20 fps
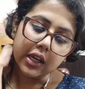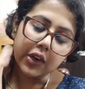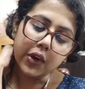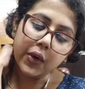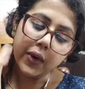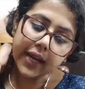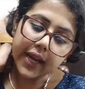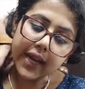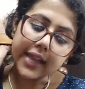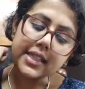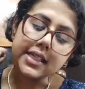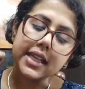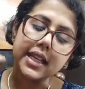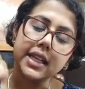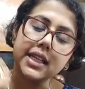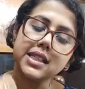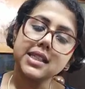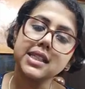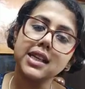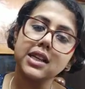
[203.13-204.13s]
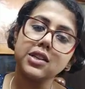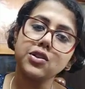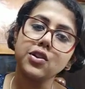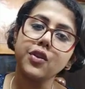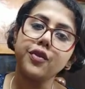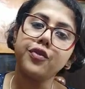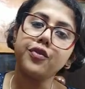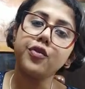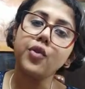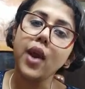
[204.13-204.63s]
creating such
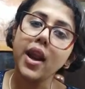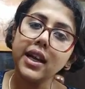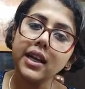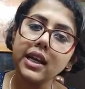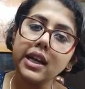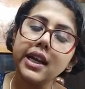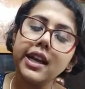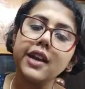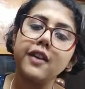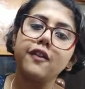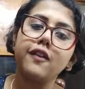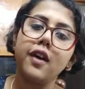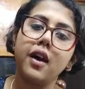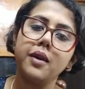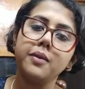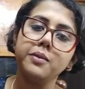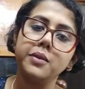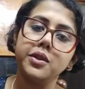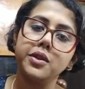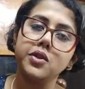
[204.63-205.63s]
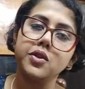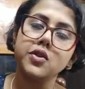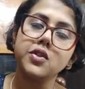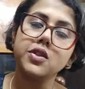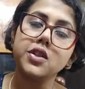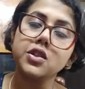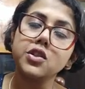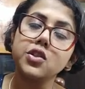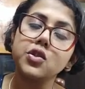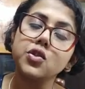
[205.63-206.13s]
a friendly environment,
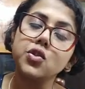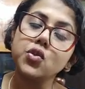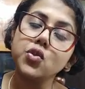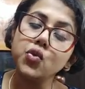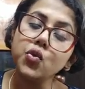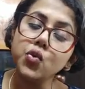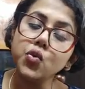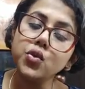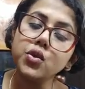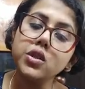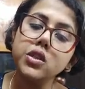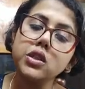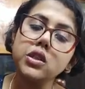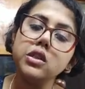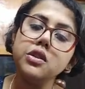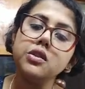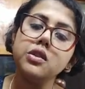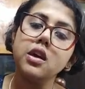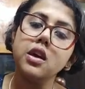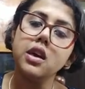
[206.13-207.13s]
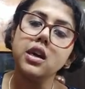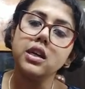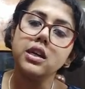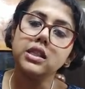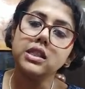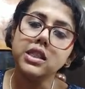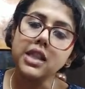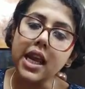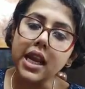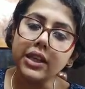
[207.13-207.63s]
such a student
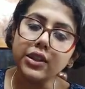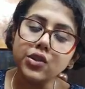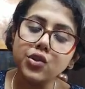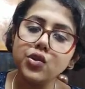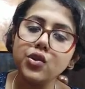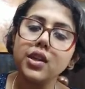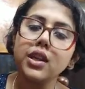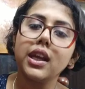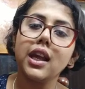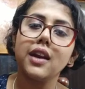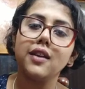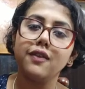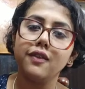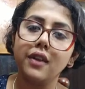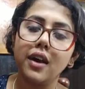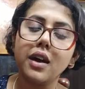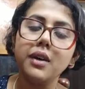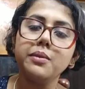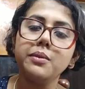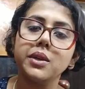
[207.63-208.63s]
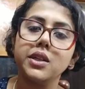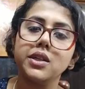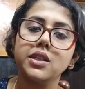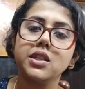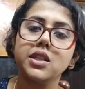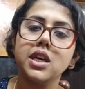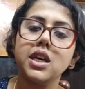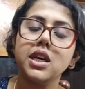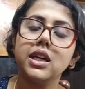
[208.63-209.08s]
centric environment,